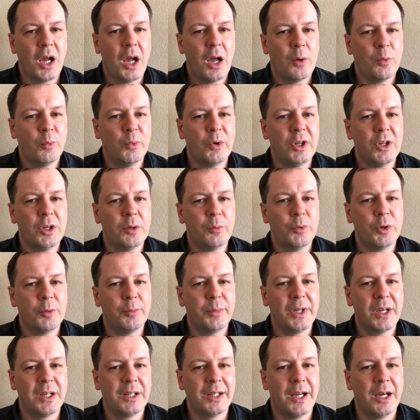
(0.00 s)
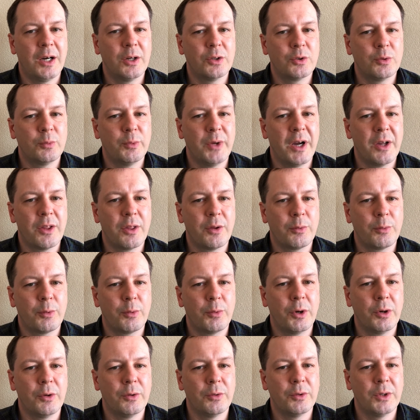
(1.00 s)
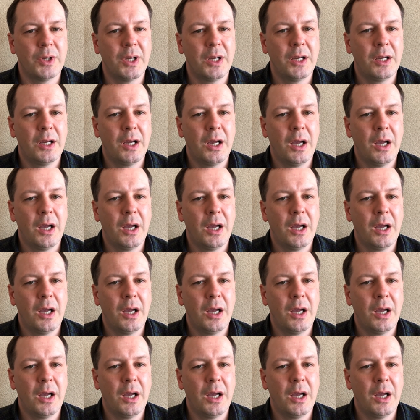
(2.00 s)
William would be allowed to wear the throne.